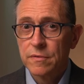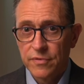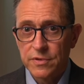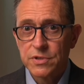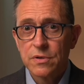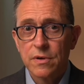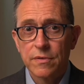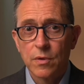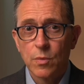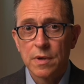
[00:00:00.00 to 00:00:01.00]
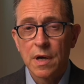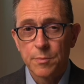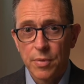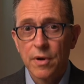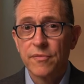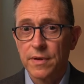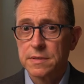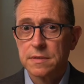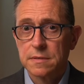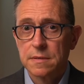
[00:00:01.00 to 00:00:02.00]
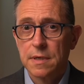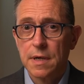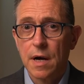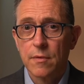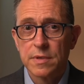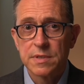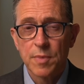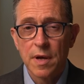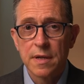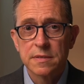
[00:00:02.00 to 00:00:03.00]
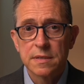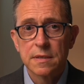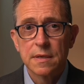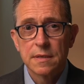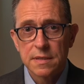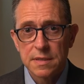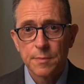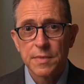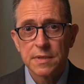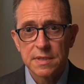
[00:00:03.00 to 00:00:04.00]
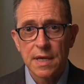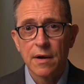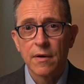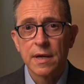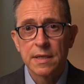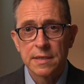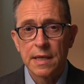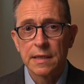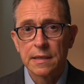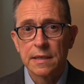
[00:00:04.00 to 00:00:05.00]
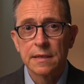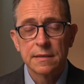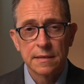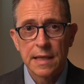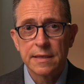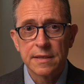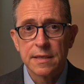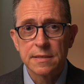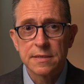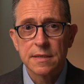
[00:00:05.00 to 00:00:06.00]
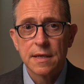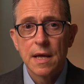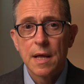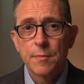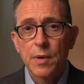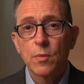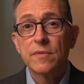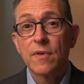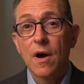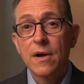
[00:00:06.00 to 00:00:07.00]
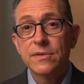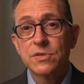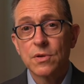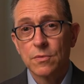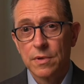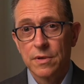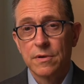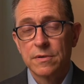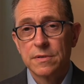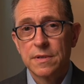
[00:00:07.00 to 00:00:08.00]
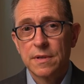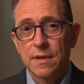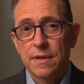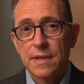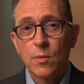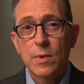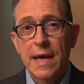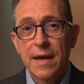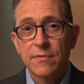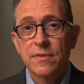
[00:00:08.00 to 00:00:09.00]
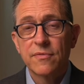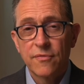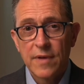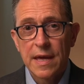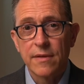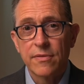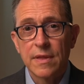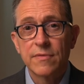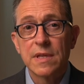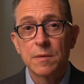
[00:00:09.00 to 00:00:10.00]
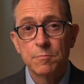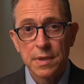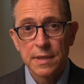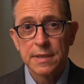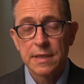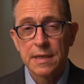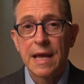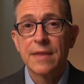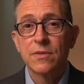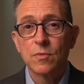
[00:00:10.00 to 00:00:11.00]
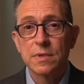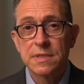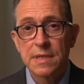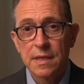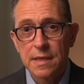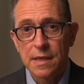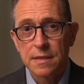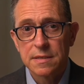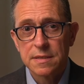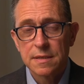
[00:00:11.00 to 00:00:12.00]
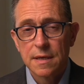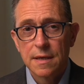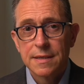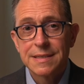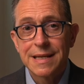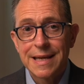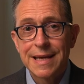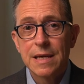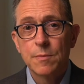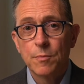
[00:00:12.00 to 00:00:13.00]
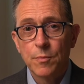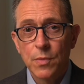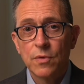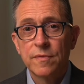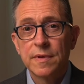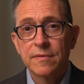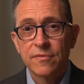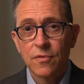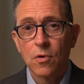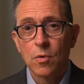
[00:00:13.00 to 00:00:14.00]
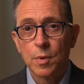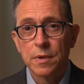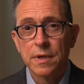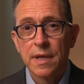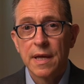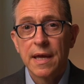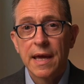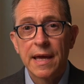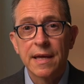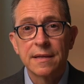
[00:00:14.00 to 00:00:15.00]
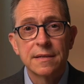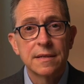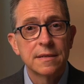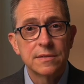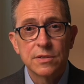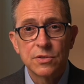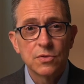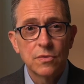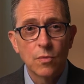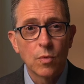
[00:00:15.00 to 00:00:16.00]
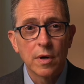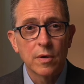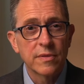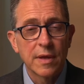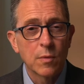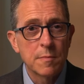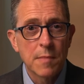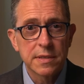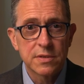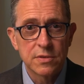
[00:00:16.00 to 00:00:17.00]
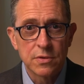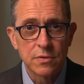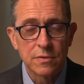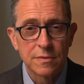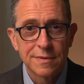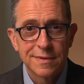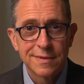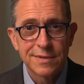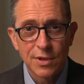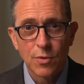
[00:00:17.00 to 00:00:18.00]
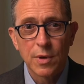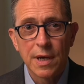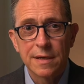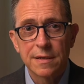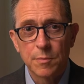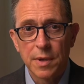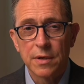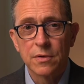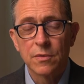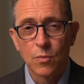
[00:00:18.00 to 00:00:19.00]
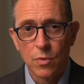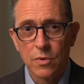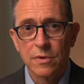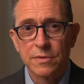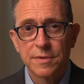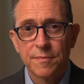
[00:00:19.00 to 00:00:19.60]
for sure that we're not perfect in our response to something scary and deadly like this. But we've also learned that we have the faith and the ability and the resilience to keep moving forward and to do the work that we must do to create a better world.